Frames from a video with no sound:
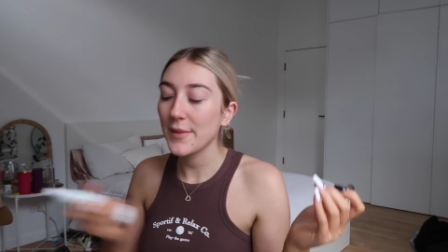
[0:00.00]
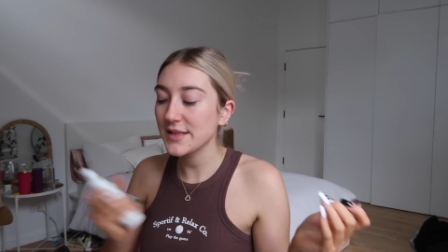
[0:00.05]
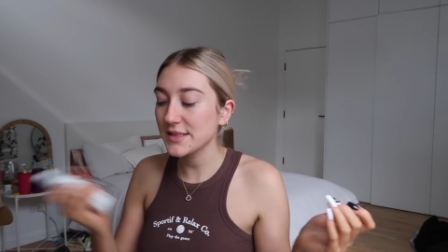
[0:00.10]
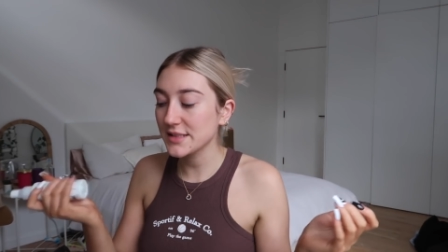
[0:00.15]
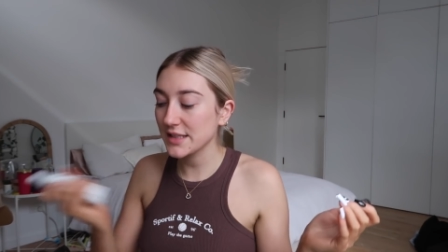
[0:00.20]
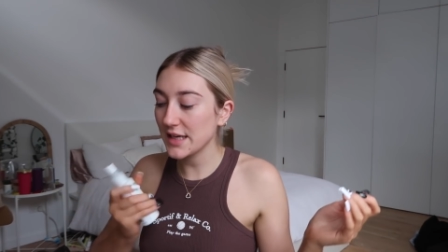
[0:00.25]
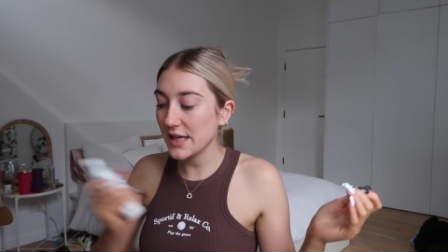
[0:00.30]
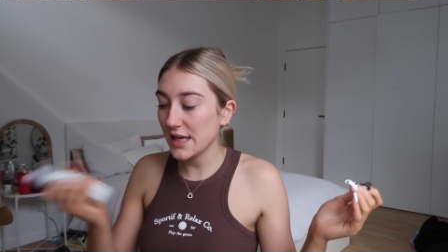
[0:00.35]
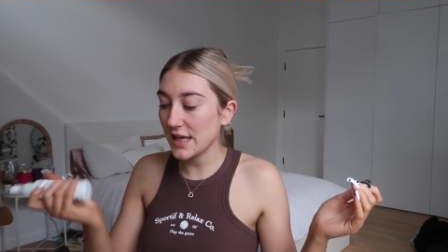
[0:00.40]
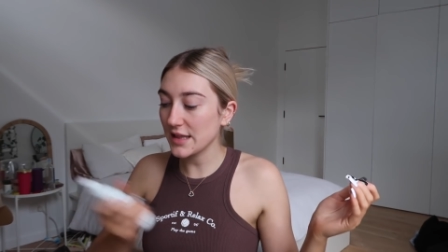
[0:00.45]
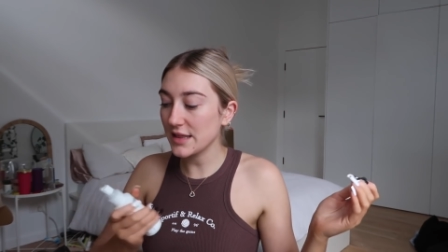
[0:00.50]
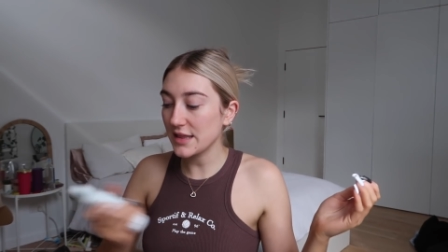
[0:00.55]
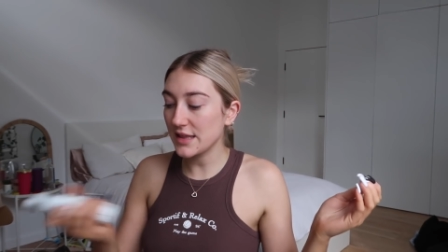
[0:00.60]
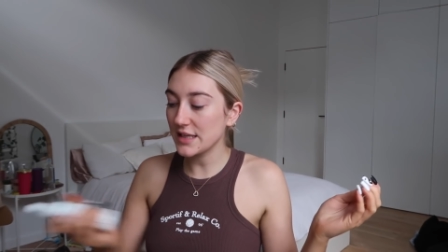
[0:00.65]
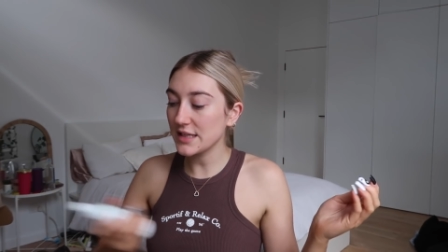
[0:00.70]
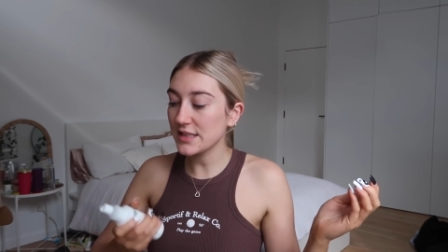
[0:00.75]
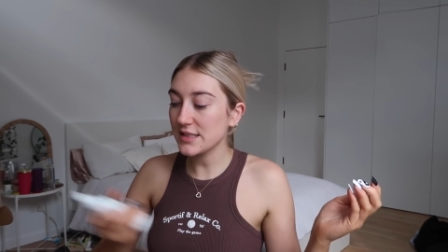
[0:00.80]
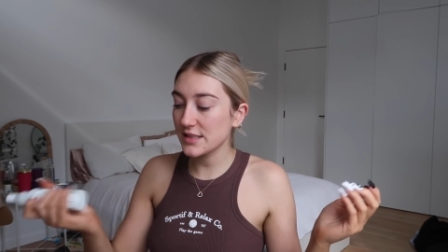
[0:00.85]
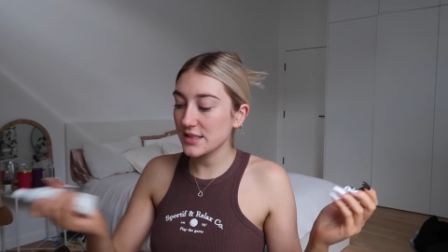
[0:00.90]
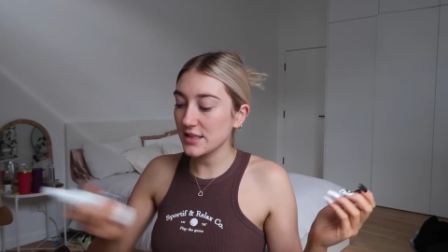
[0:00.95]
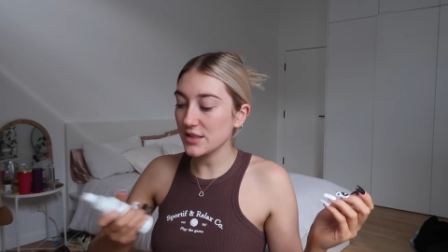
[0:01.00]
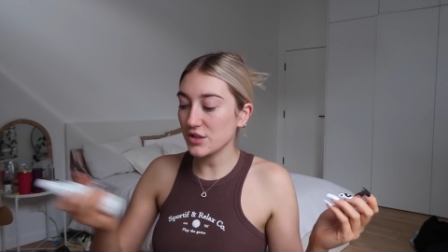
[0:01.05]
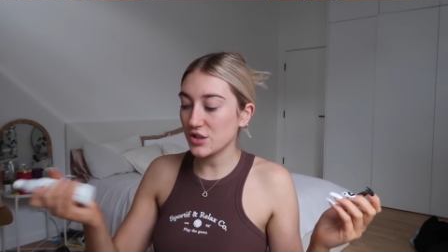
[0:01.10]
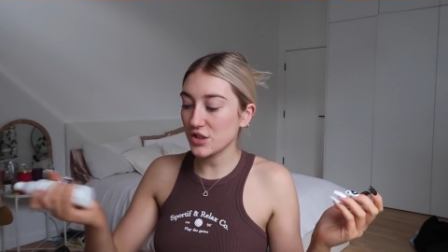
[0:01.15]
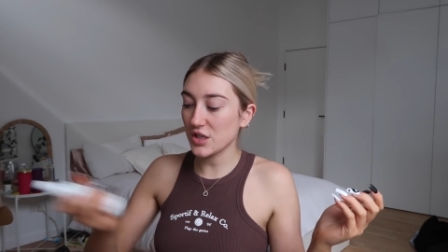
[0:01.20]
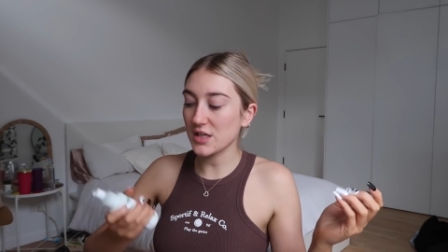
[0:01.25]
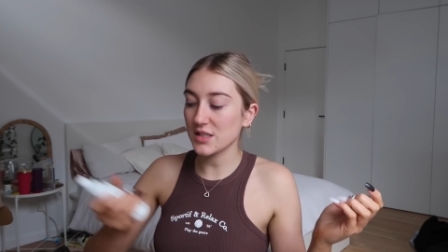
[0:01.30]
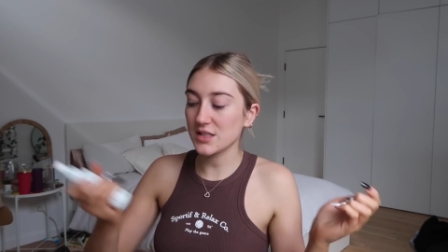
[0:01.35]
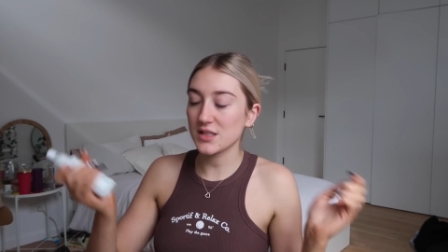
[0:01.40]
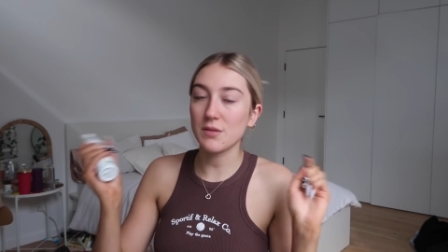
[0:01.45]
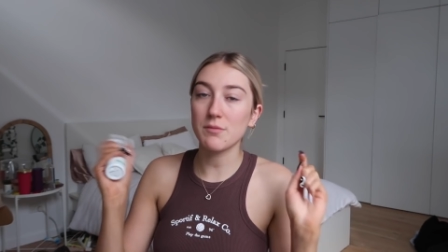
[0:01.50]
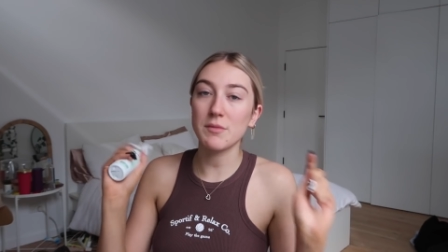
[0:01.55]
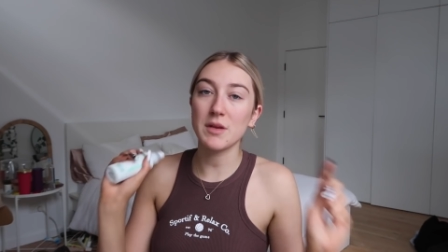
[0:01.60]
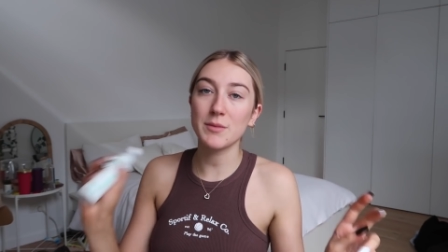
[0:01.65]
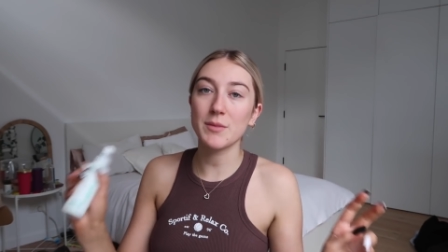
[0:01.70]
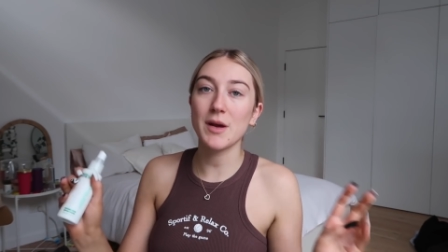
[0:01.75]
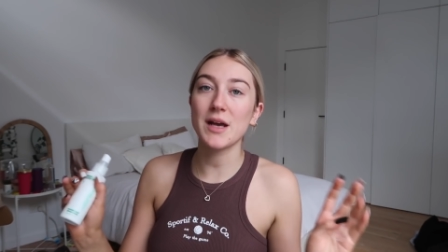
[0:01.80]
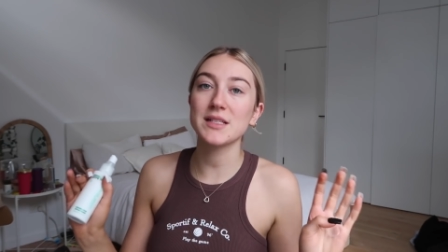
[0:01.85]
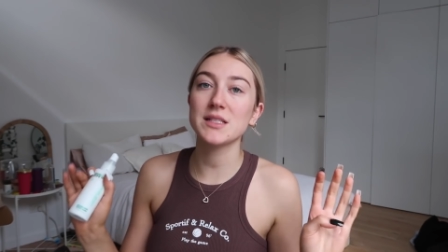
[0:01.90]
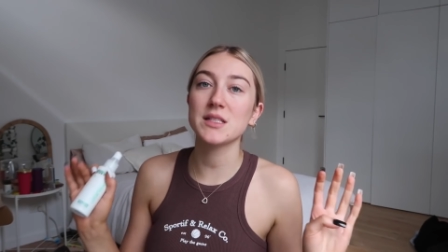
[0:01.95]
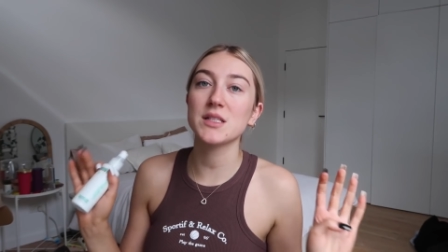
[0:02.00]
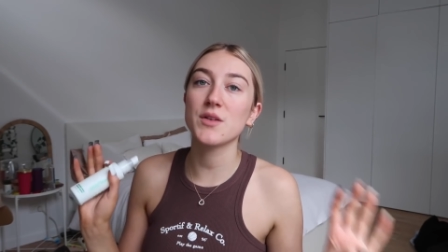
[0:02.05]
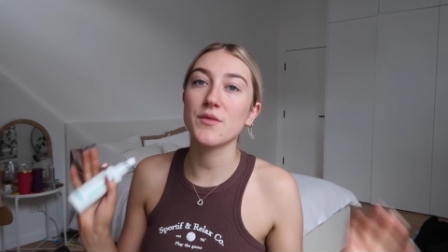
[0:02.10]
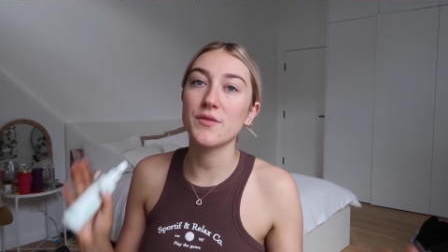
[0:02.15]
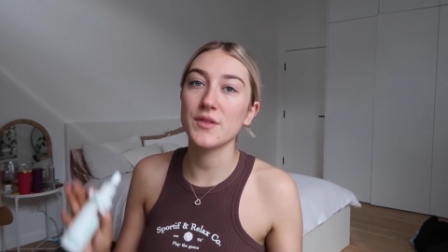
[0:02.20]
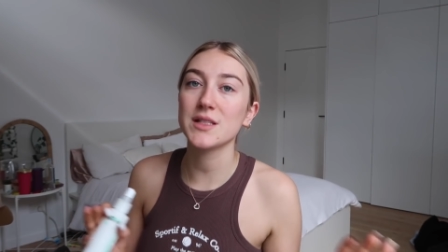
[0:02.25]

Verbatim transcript: Basically, this just minimizes